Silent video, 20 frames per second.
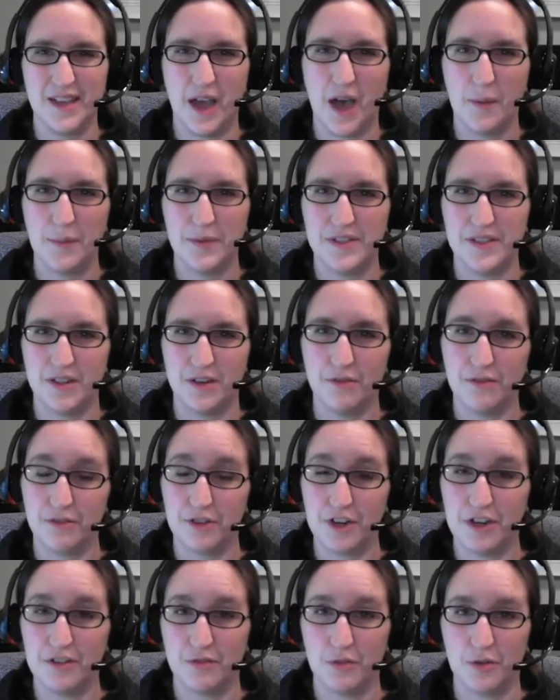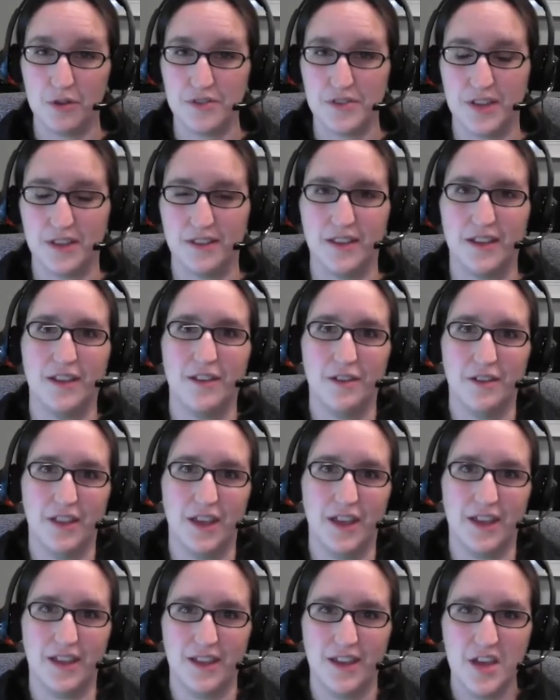opposite of reinforcing? Like you're
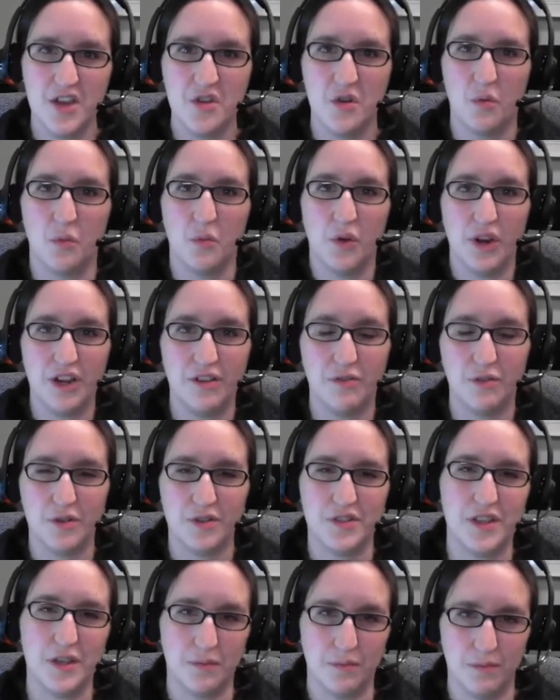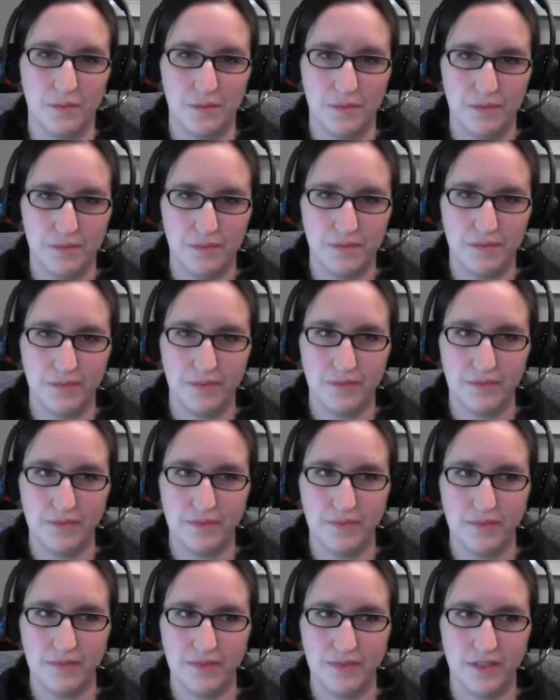like reinforcing
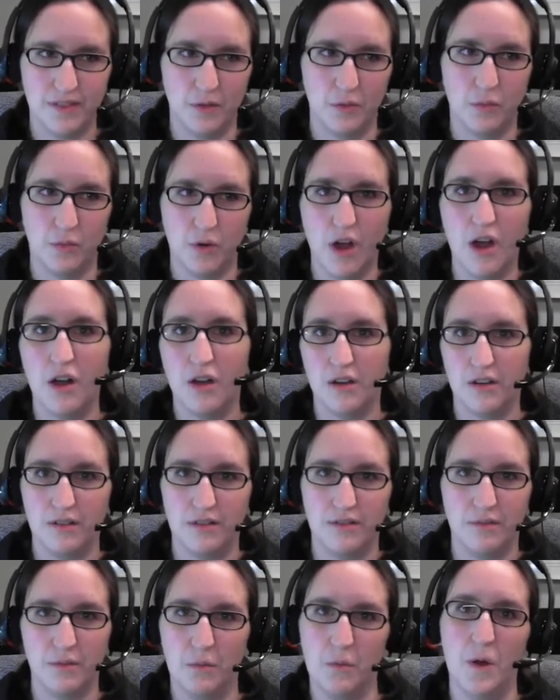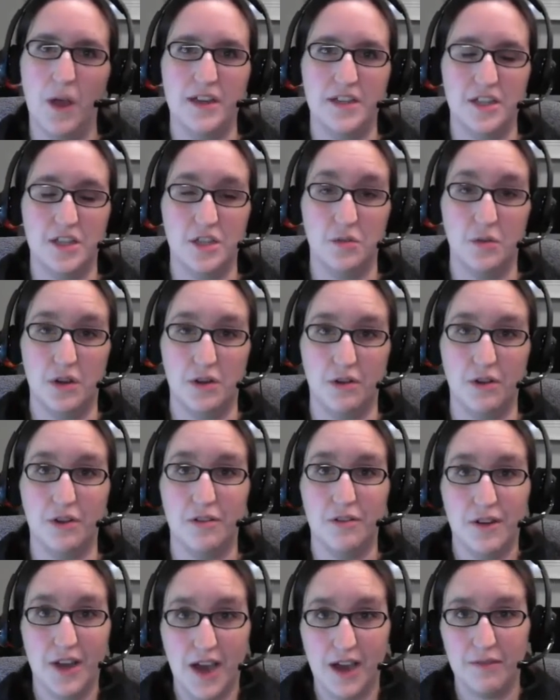the wrong way to do it, or you're
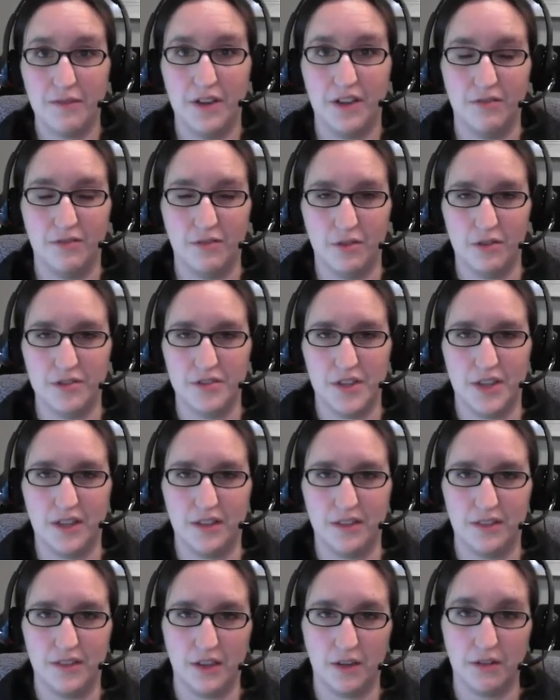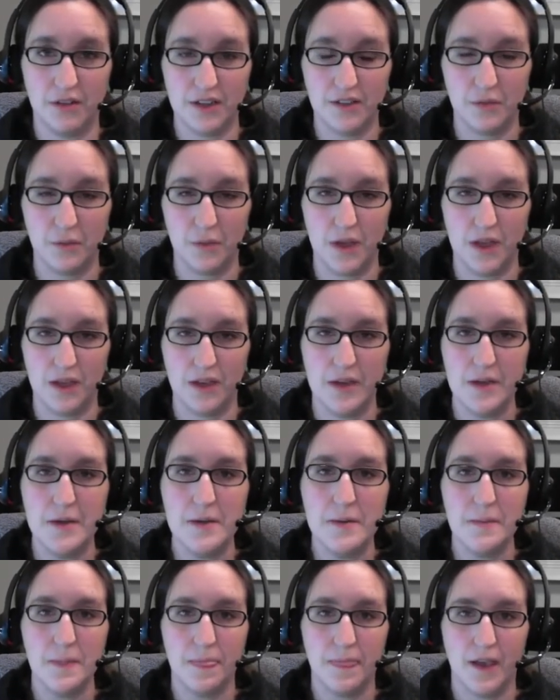not reinforcing the correct way.
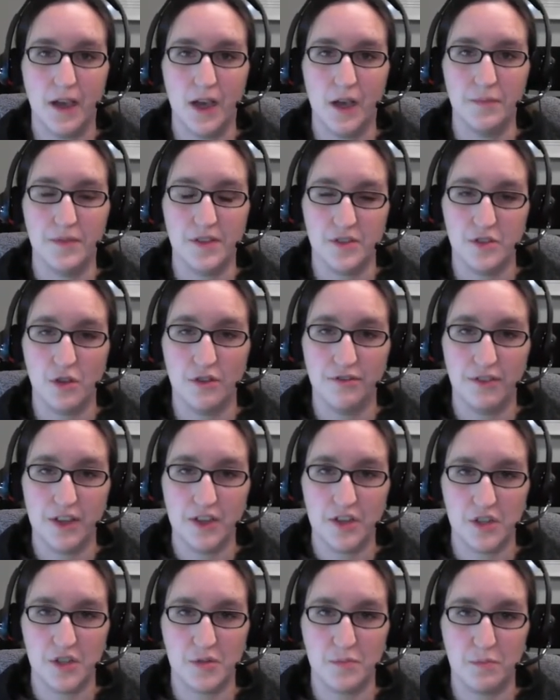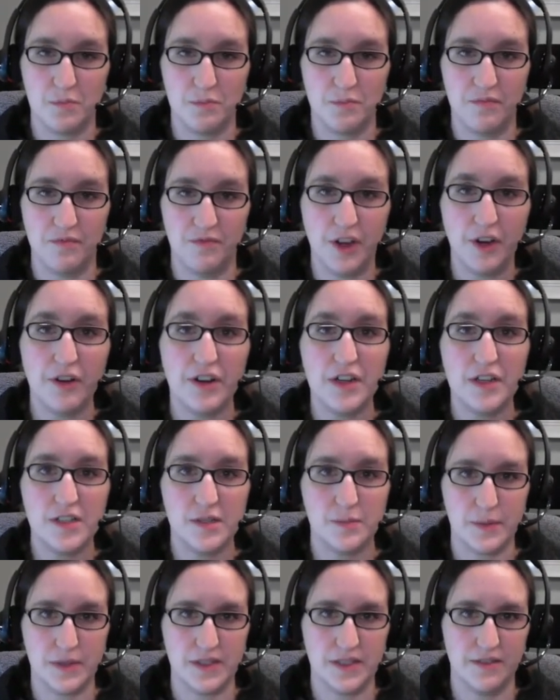The solfege is very
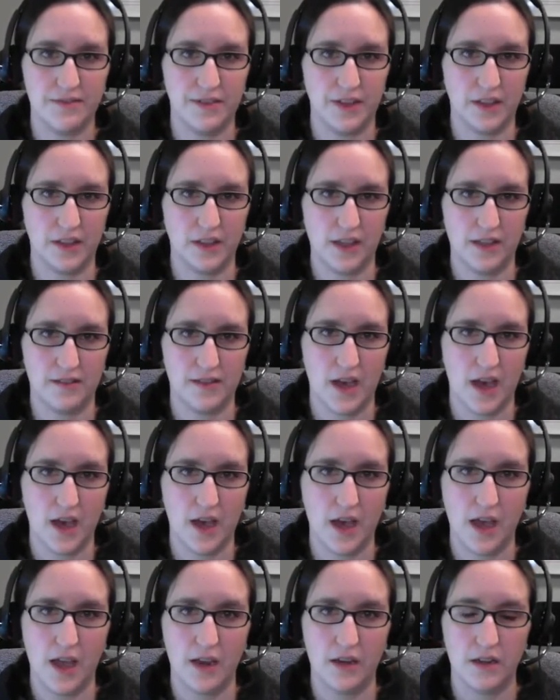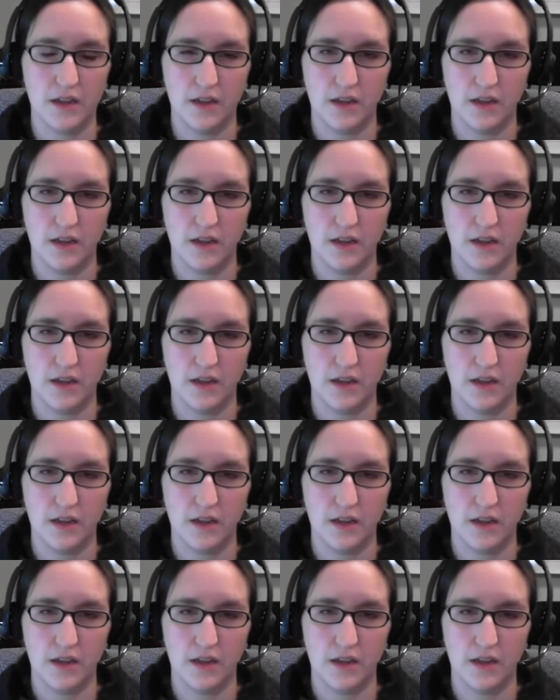specifically tied